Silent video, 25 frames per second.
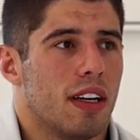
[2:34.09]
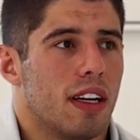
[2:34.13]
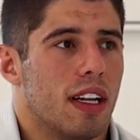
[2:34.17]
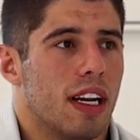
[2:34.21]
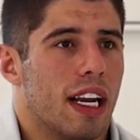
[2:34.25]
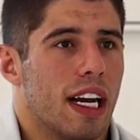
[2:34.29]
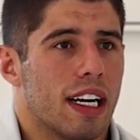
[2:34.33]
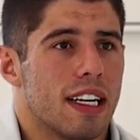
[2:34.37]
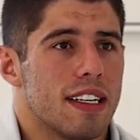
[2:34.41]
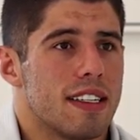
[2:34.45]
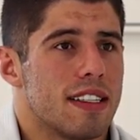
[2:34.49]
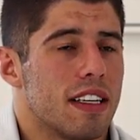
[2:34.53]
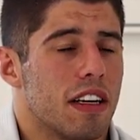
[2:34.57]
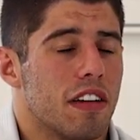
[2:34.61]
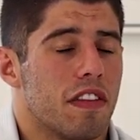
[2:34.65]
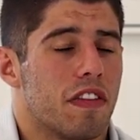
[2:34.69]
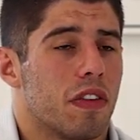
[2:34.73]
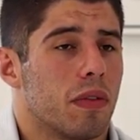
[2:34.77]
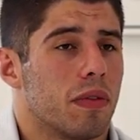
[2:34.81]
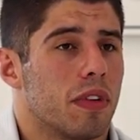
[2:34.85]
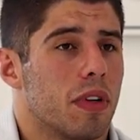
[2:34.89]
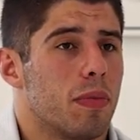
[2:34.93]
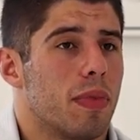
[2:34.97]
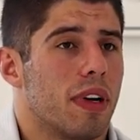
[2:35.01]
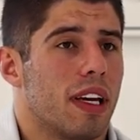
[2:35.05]
Like I say,
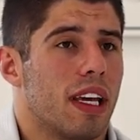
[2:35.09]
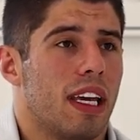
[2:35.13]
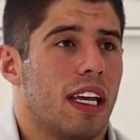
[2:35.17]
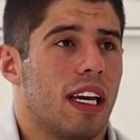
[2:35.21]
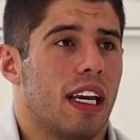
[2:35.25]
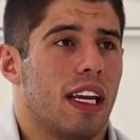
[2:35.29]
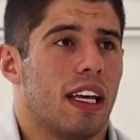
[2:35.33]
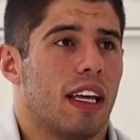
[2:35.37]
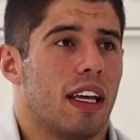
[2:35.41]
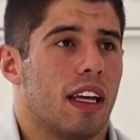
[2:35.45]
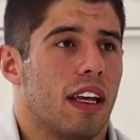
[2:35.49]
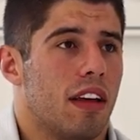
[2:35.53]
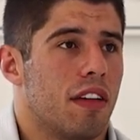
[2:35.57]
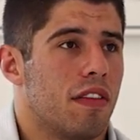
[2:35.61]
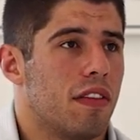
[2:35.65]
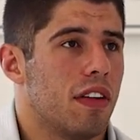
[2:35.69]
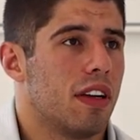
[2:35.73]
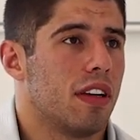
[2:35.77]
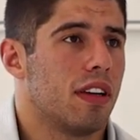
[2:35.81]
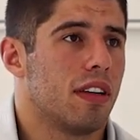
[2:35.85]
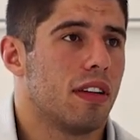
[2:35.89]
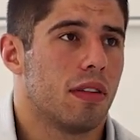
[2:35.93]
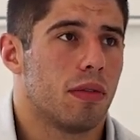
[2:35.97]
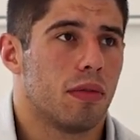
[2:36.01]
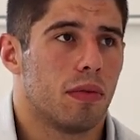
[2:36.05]
from the beginning,
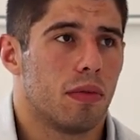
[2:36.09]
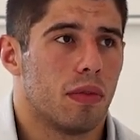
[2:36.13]
even